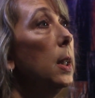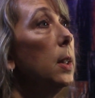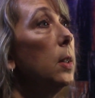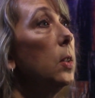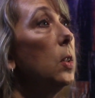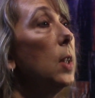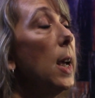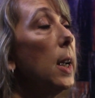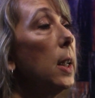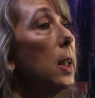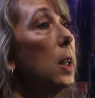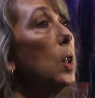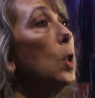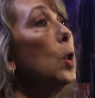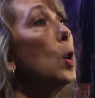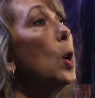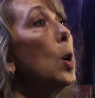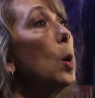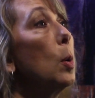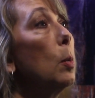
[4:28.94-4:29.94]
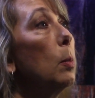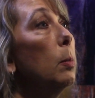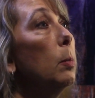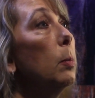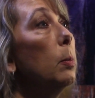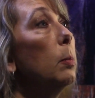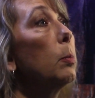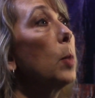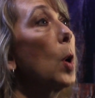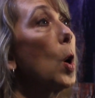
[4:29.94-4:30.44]
Second,
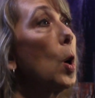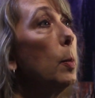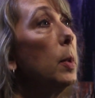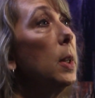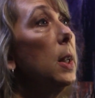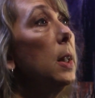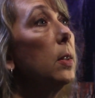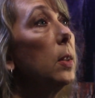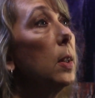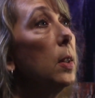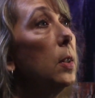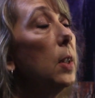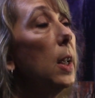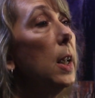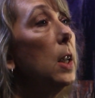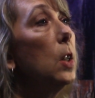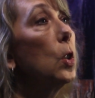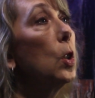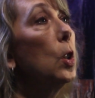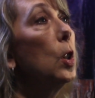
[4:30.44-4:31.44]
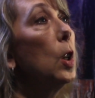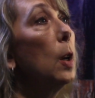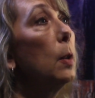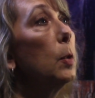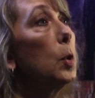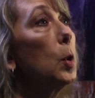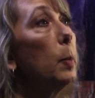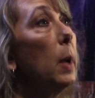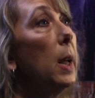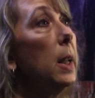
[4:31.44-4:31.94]
permanent cessation
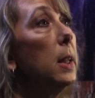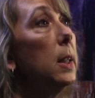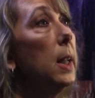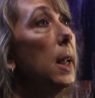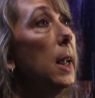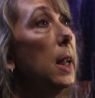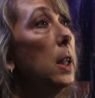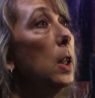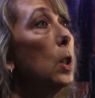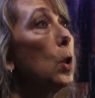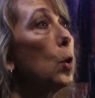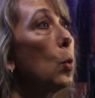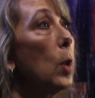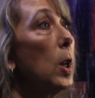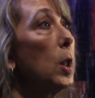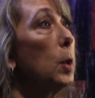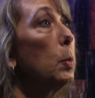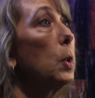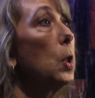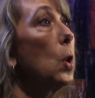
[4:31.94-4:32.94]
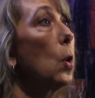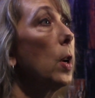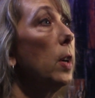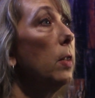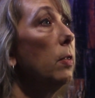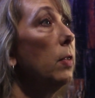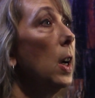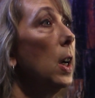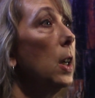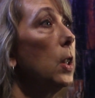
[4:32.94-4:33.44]
of spontaneous respiratory
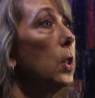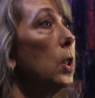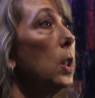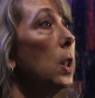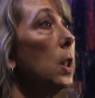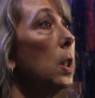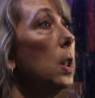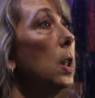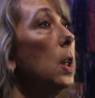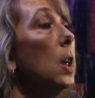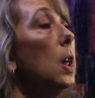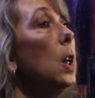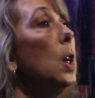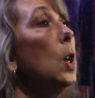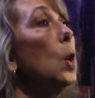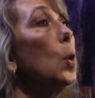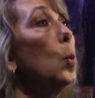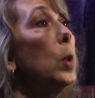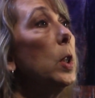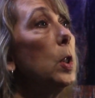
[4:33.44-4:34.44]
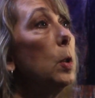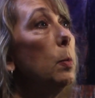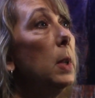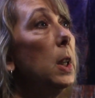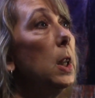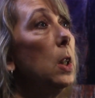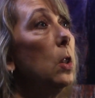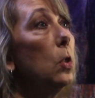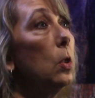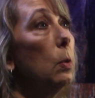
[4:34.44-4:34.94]
function, which
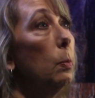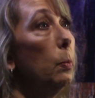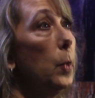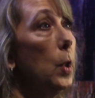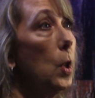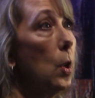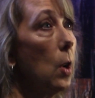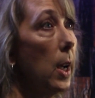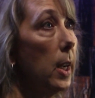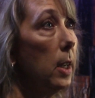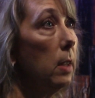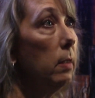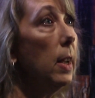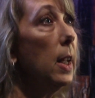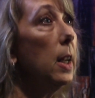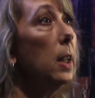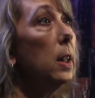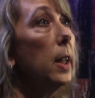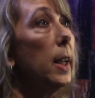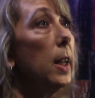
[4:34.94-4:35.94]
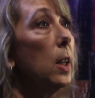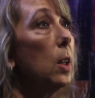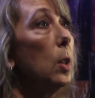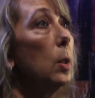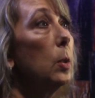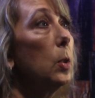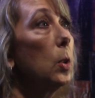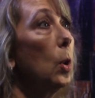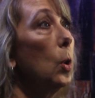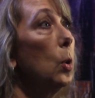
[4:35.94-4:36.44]
means you're on a ventilator,
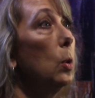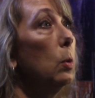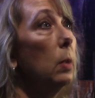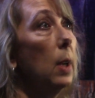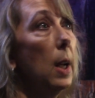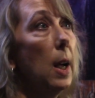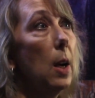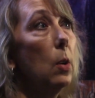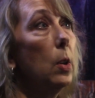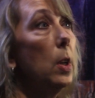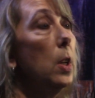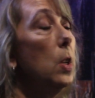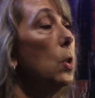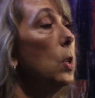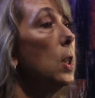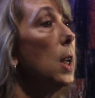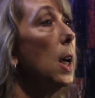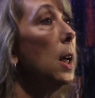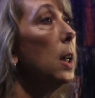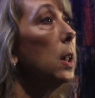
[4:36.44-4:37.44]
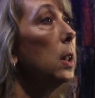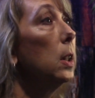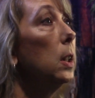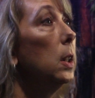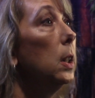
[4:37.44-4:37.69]
so how can you tell?